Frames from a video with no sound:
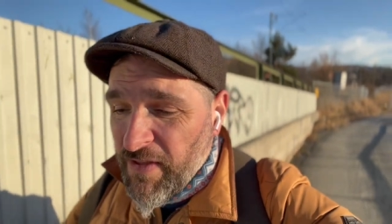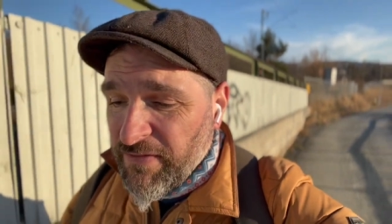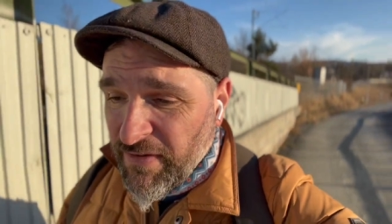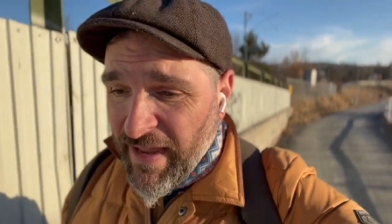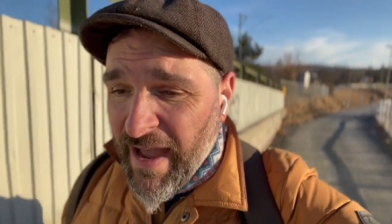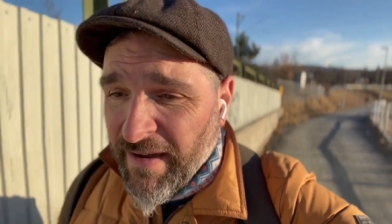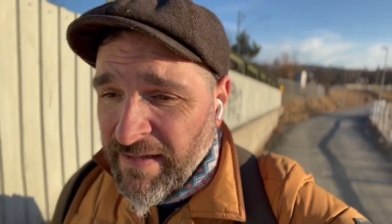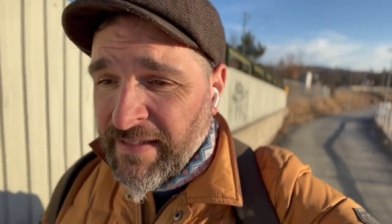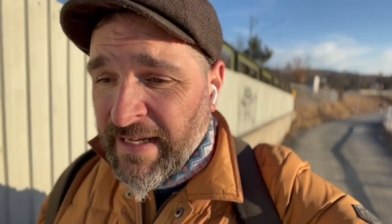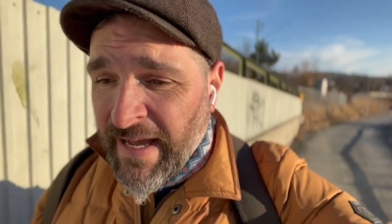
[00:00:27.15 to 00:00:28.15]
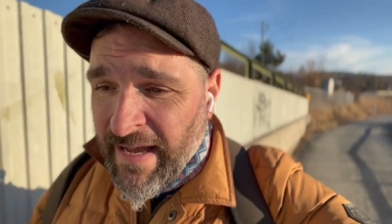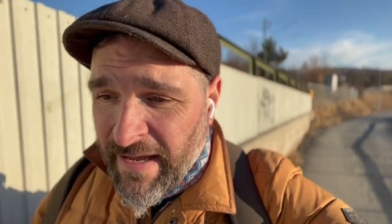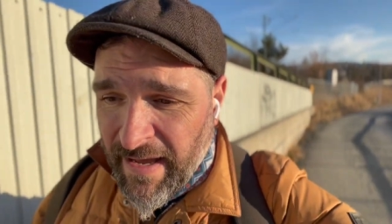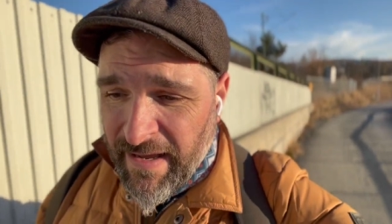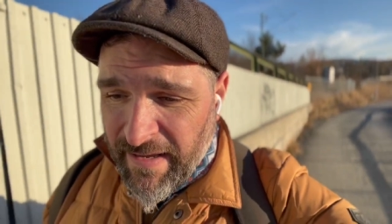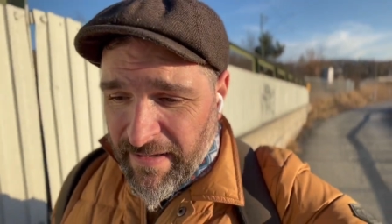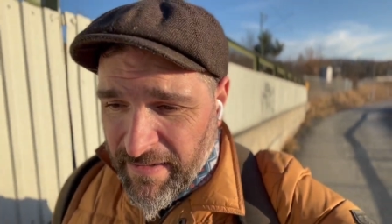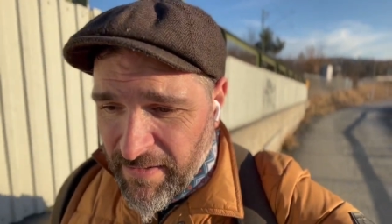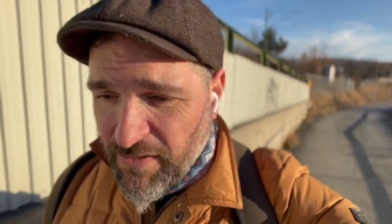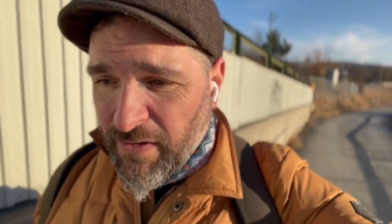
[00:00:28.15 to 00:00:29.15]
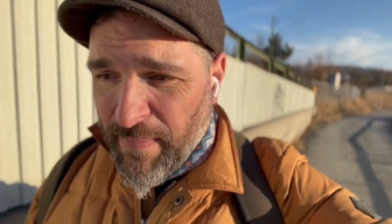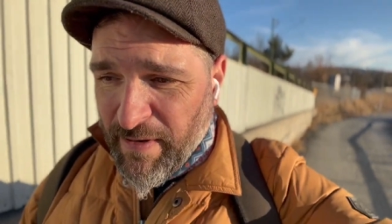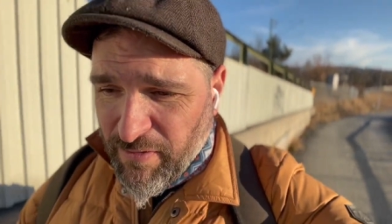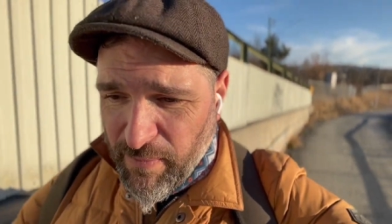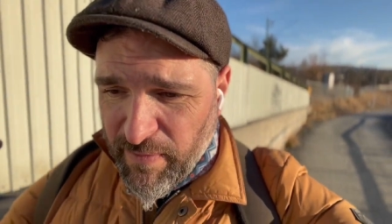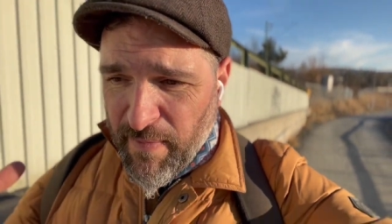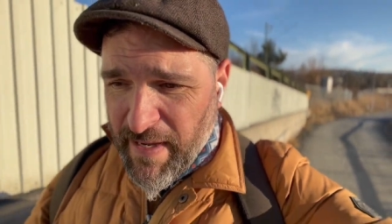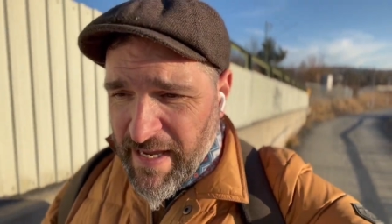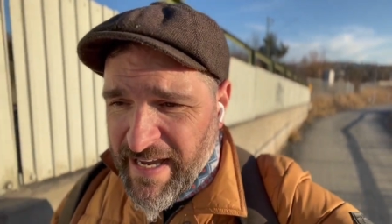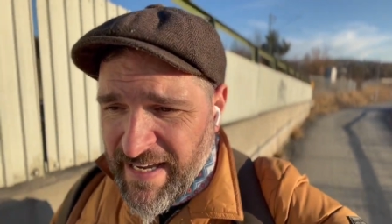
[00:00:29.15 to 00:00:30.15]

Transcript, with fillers: So yeah, uh, got the battery with me,